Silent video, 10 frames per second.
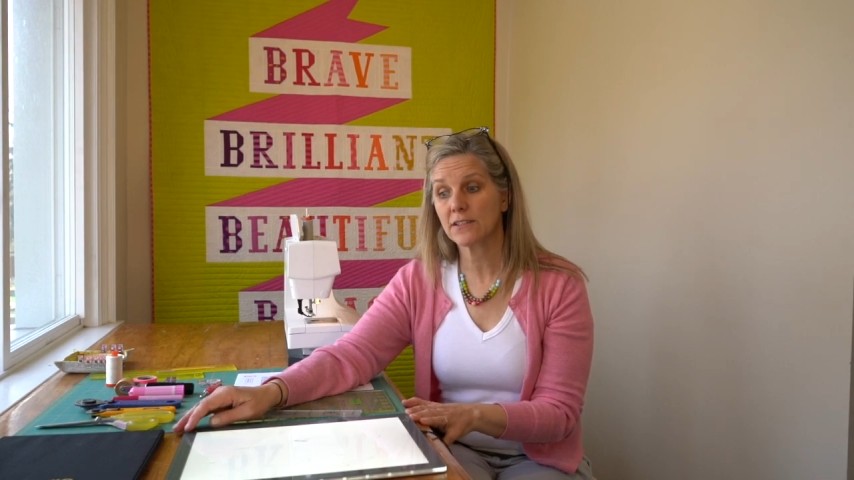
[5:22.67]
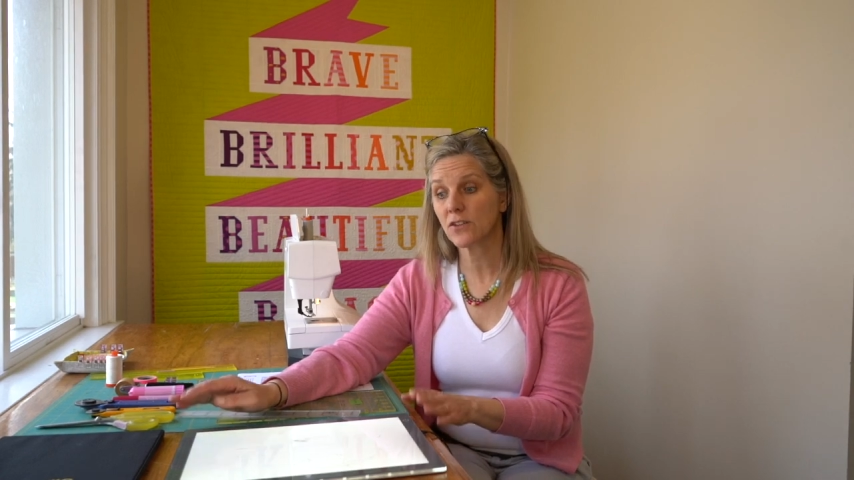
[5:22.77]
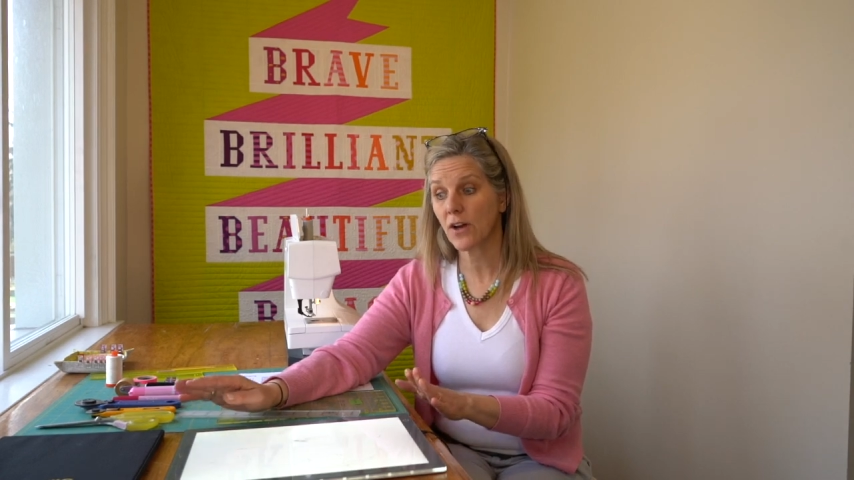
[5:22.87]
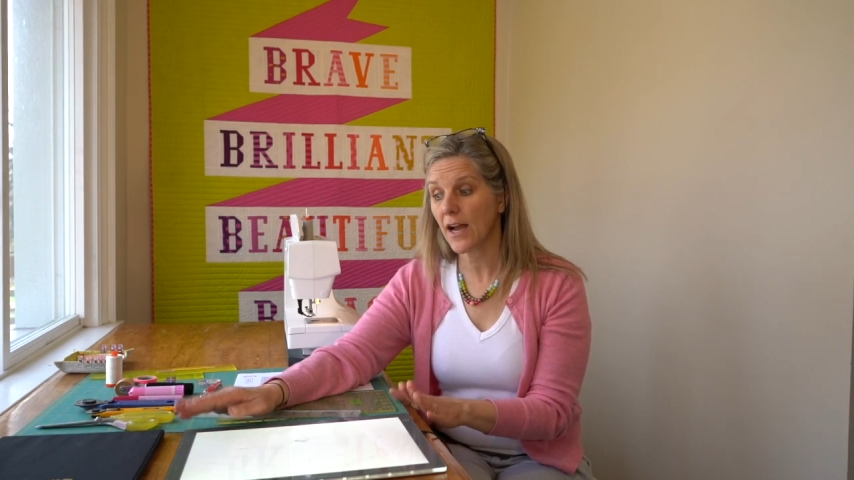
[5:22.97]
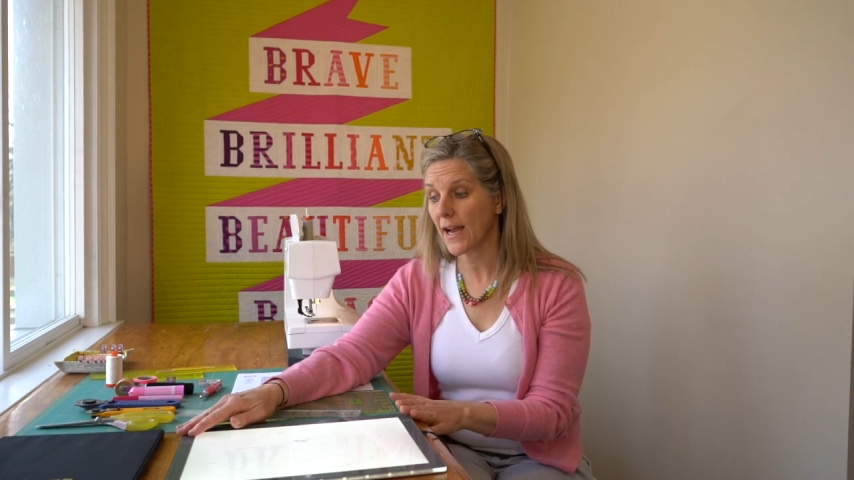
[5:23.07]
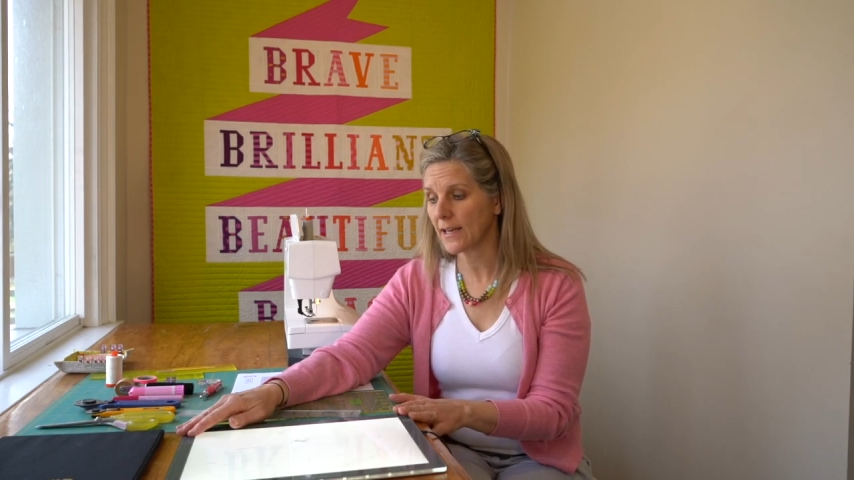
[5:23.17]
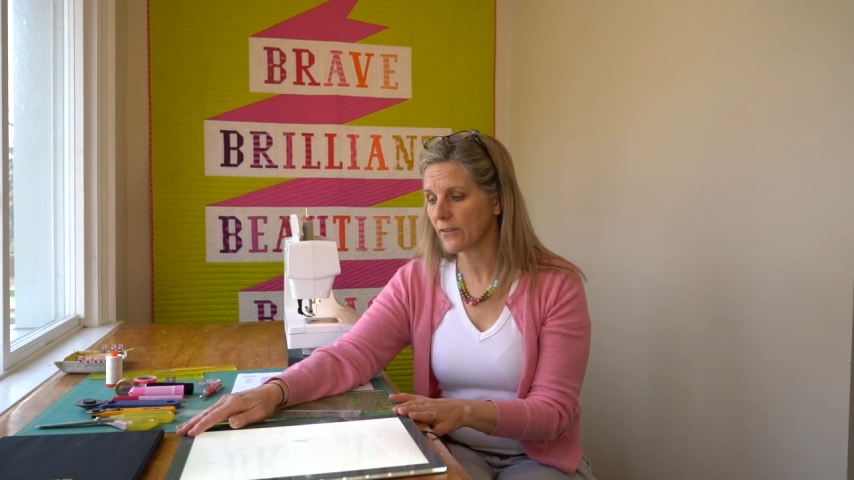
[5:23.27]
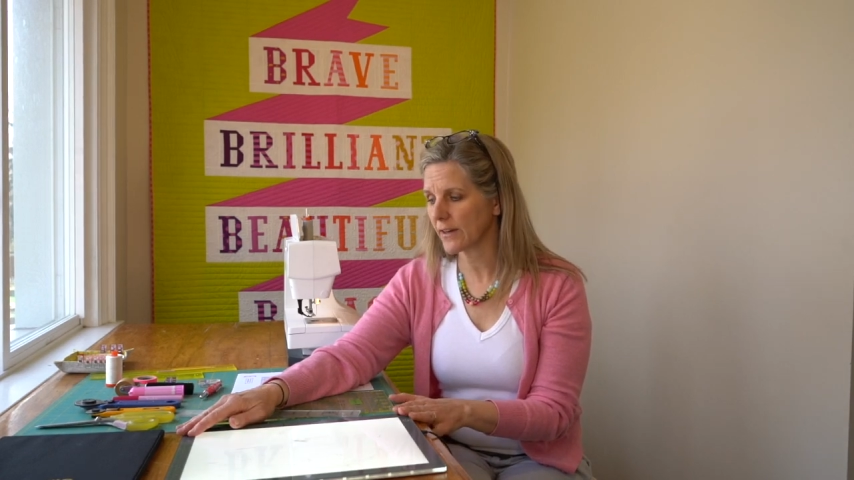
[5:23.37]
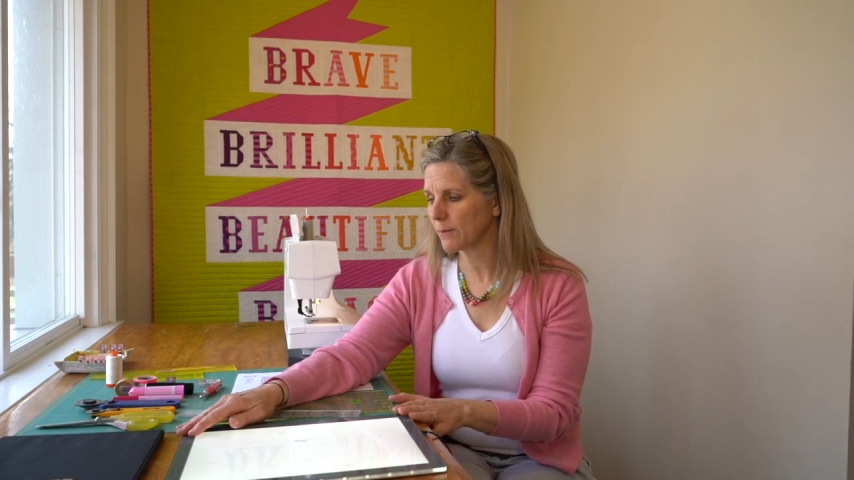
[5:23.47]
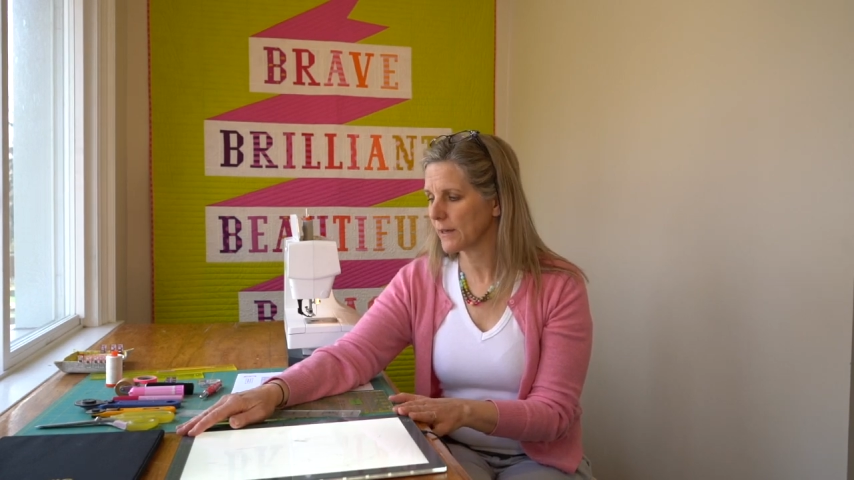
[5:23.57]
so highly
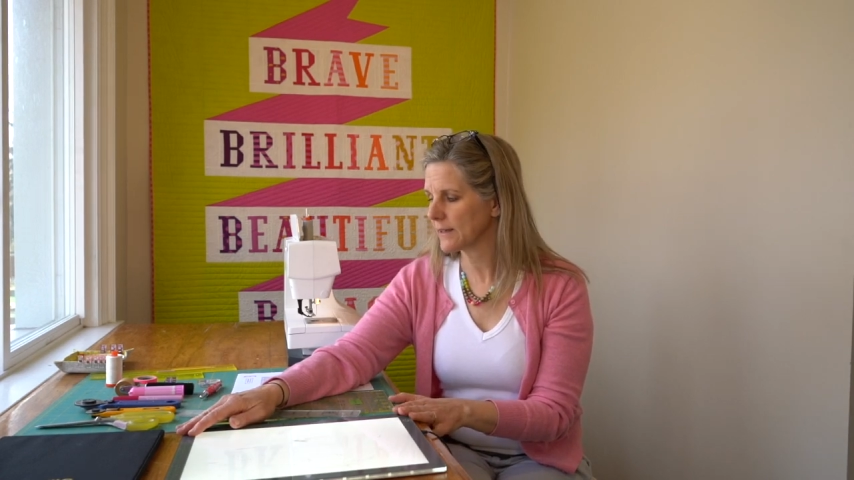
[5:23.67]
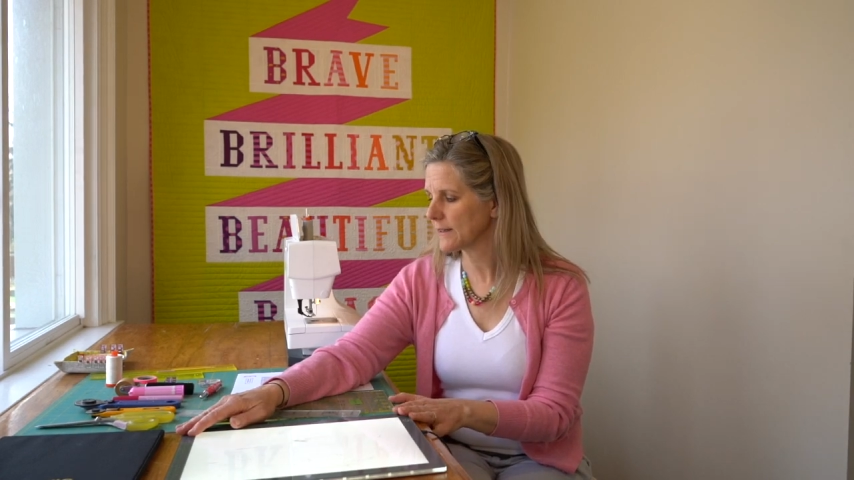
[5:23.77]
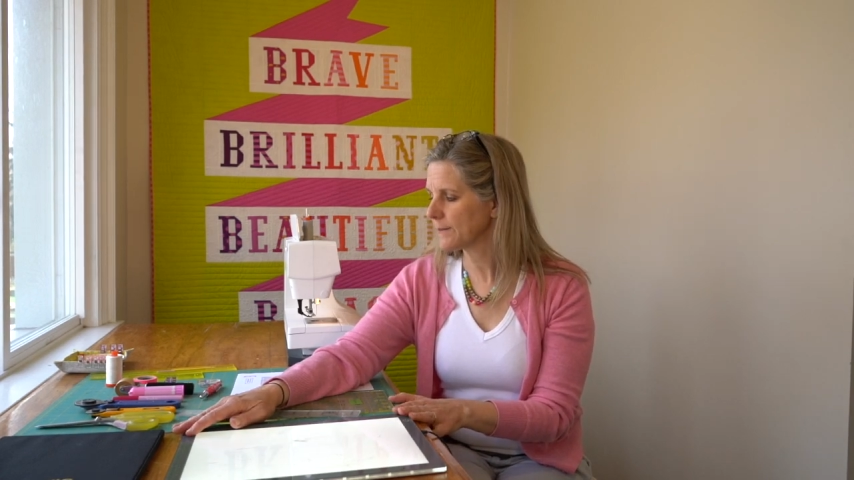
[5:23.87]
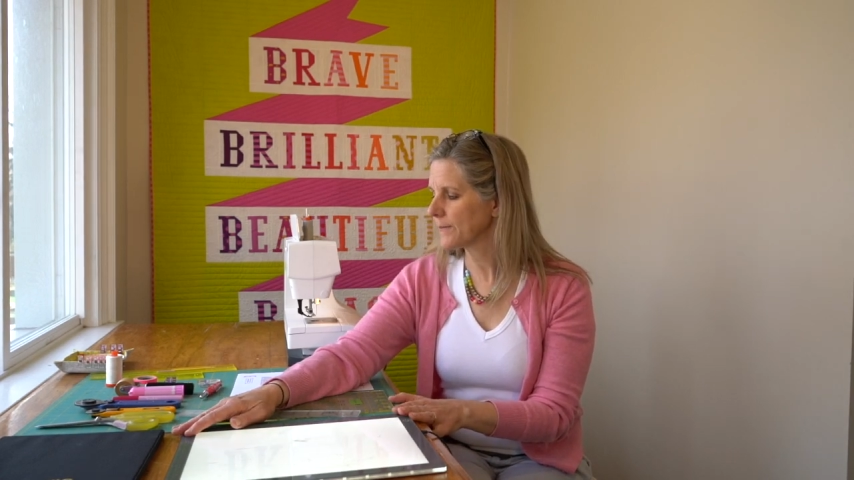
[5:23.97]
recommended.